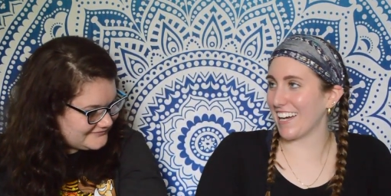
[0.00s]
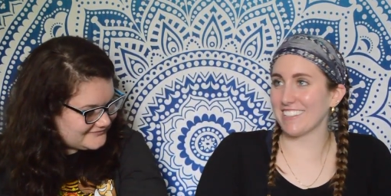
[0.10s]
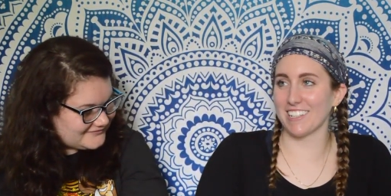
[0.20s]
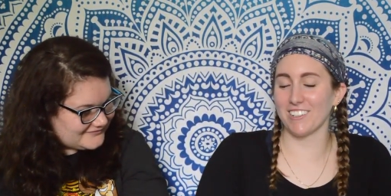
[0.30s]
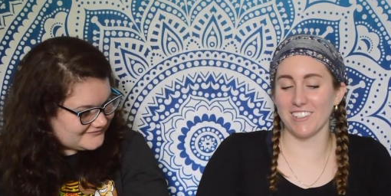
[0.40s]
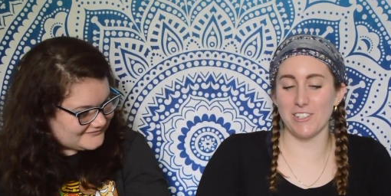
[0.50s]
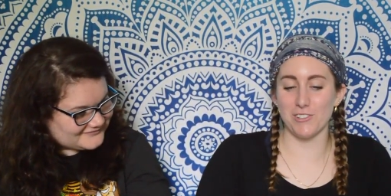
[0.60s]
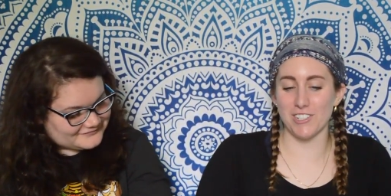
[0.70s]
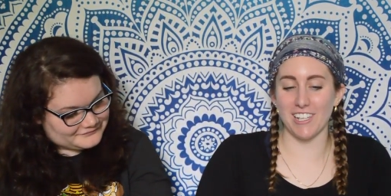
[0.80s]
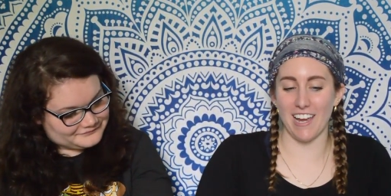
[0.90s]
Speaker 1: I literally
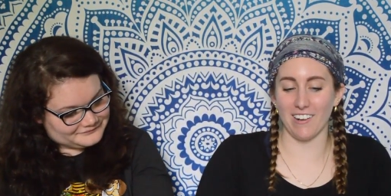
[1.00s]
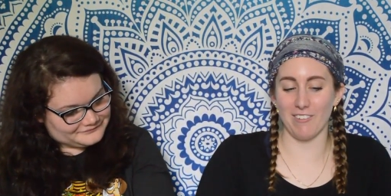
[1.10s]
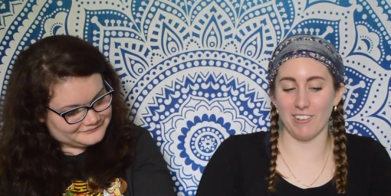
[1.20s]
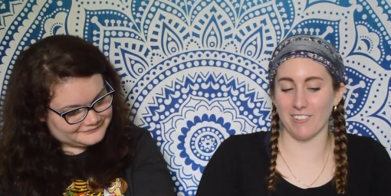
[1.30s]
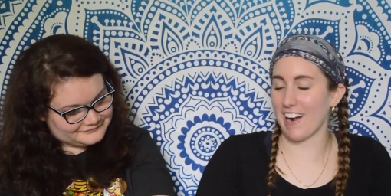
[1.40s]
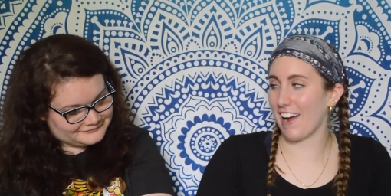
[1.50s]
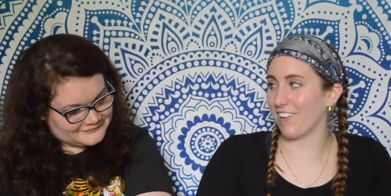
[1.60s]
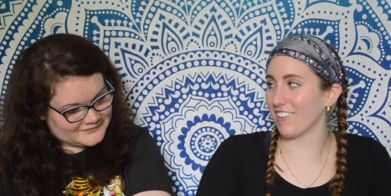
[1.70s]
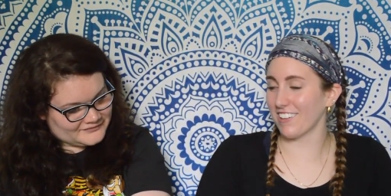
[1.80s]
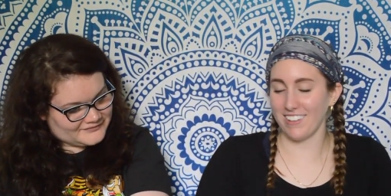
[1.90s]
used to carry one
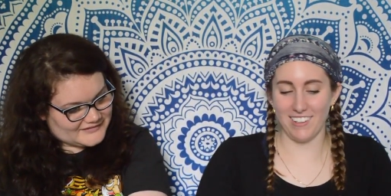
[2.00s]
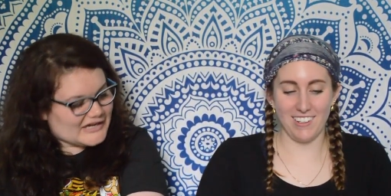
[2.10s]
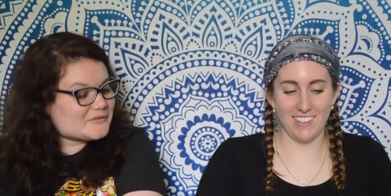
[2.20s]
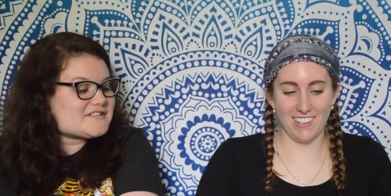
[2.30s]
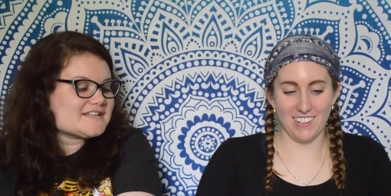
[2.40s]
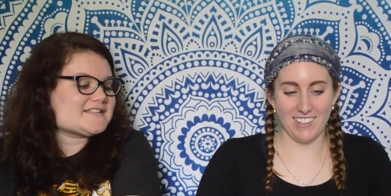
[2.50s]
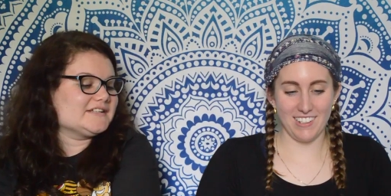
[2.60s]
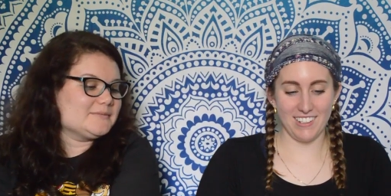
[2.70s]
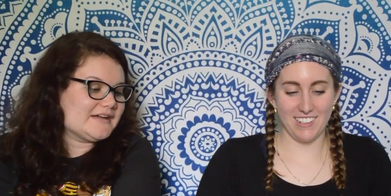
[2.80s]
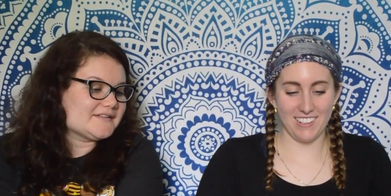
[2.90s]
around. I would say
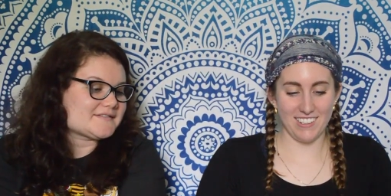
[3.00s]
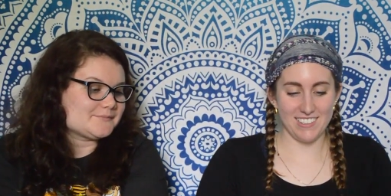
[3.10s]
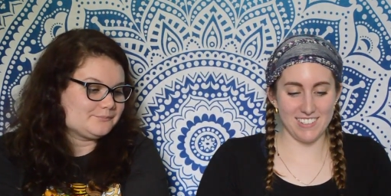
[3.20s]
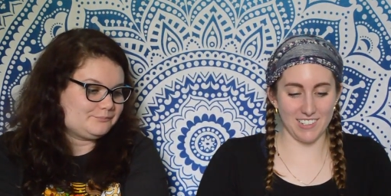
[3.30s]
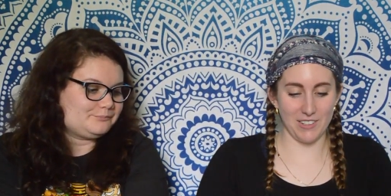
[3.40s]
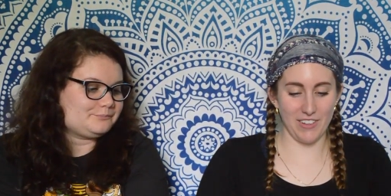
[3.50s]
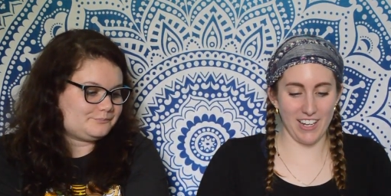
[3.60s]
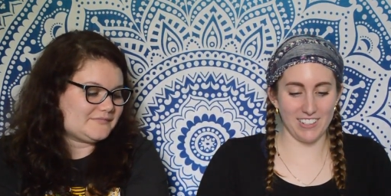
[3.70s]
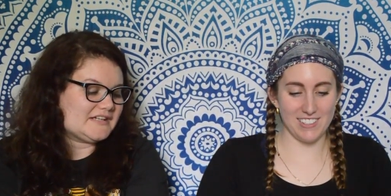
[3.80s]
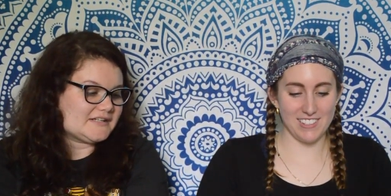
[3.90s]
Silly Bands. Silly
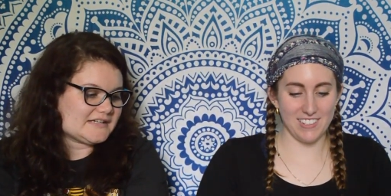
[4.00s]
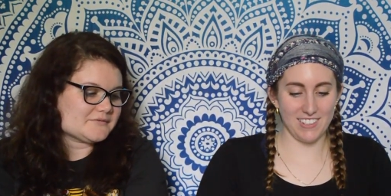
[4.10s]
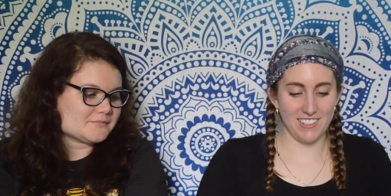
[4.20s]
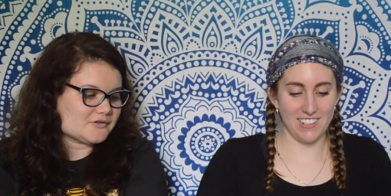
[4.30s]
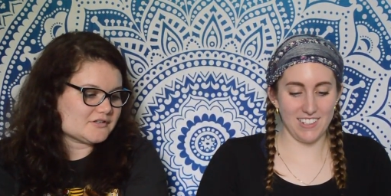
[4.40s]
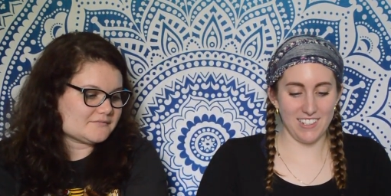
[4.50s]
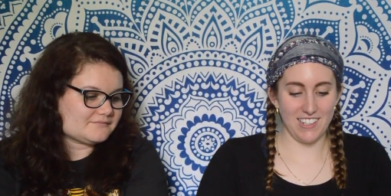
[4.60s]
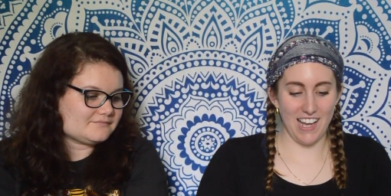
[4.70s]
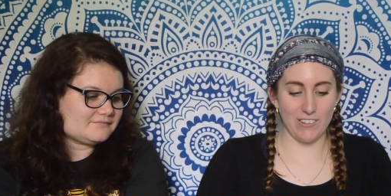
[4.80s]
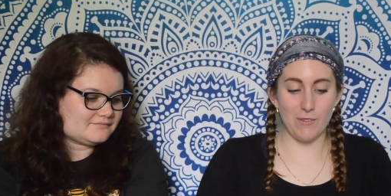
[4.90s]
Bands.
Speaker 2: Yeah, that was more.
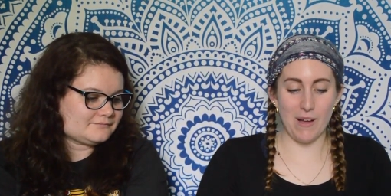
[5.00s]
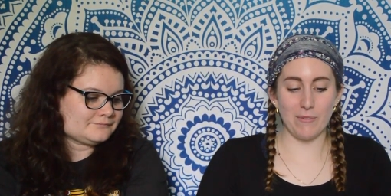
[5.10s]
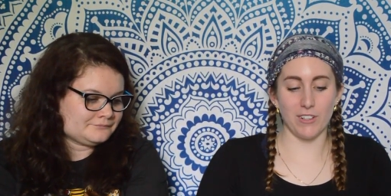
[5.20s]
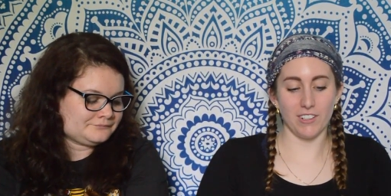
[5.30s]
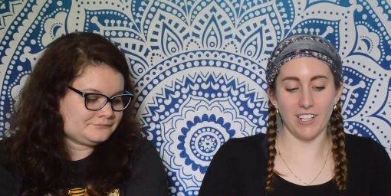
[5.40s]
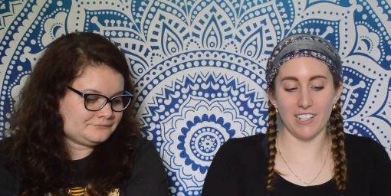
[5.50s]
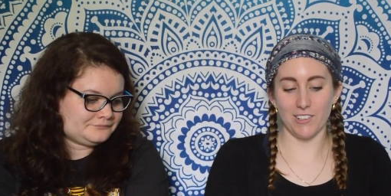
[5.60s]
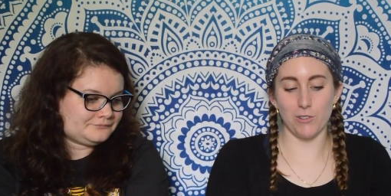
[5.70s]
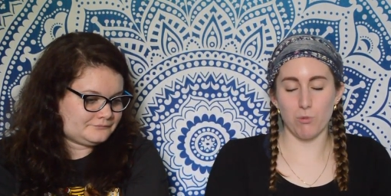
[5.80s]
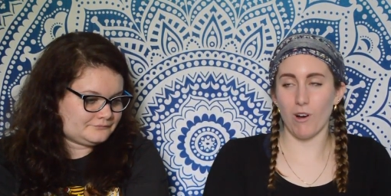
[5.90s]
Speaker 1: I remember like
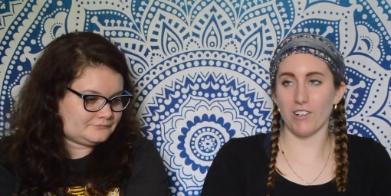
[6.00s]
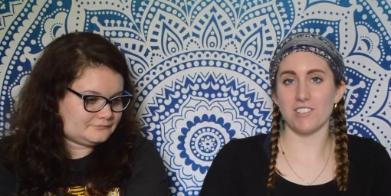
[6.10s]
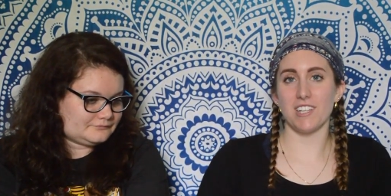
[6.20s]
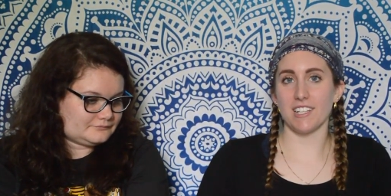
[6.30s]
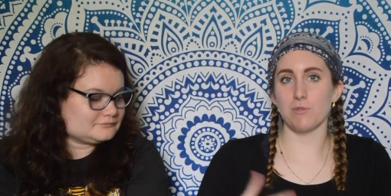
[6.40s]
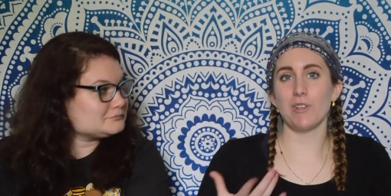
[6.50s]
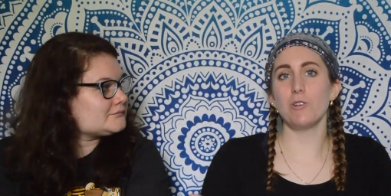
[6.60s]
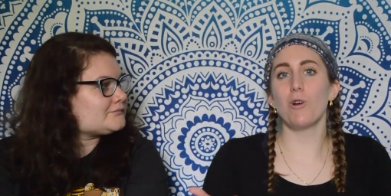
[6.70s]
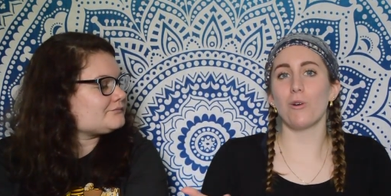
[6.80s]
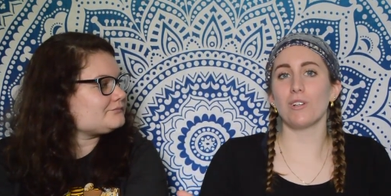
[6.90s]
those water snakes when
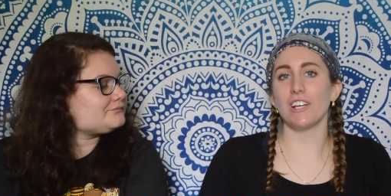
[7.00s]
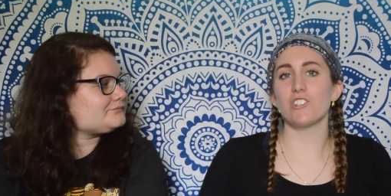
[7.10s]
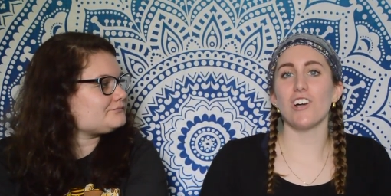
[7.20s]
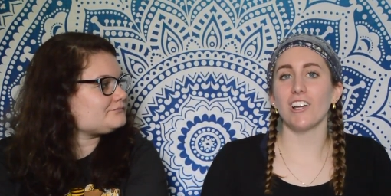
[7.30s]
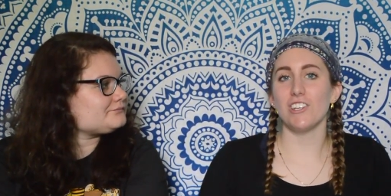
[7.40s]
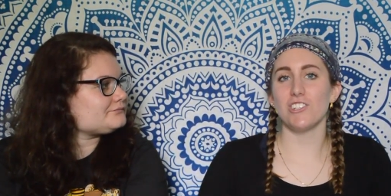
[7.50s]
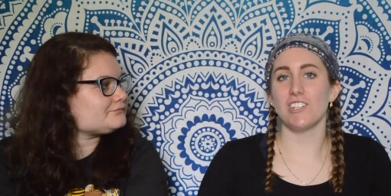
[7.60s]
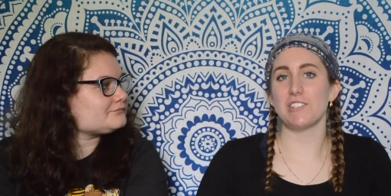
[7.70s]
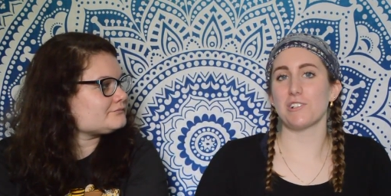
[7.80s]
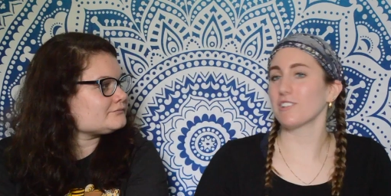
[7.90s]
you go to like Chuck E.
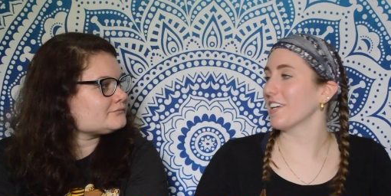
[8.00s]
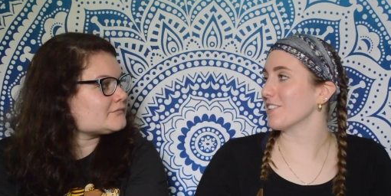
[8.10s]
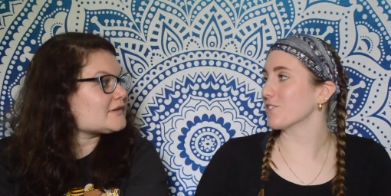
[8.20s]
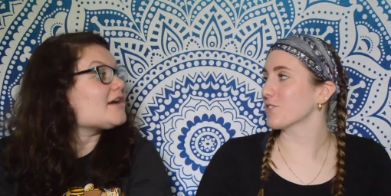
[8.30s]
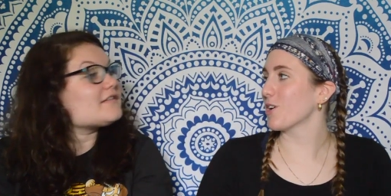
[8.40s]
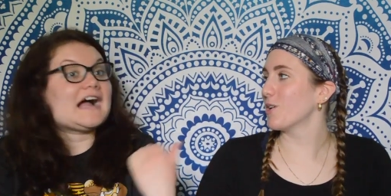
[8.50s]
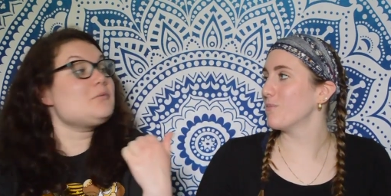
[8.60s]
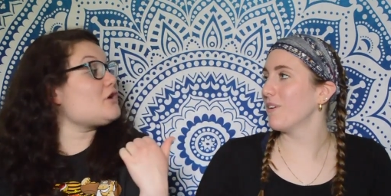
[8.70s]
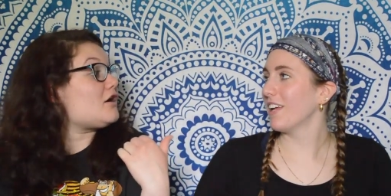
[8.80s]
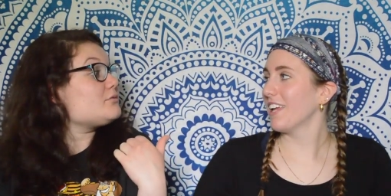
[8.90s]
Cheese or Laserdome.
Speaker 2: I
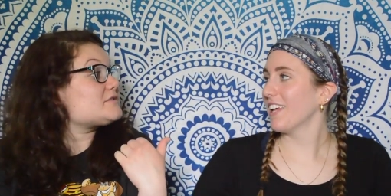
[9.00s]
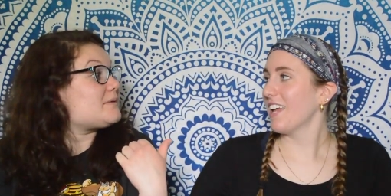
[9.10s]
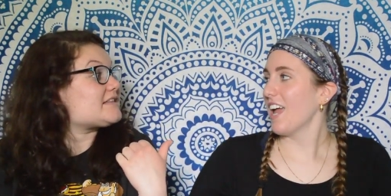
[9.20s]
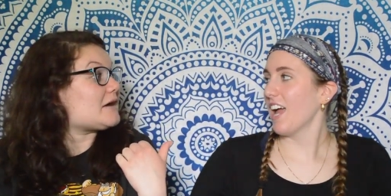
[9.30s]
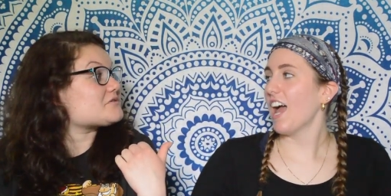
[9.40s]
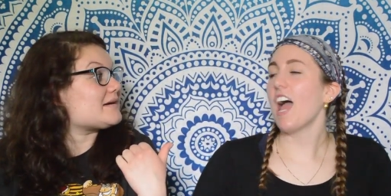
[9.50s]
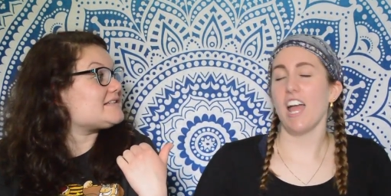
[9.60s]
would always pick that with my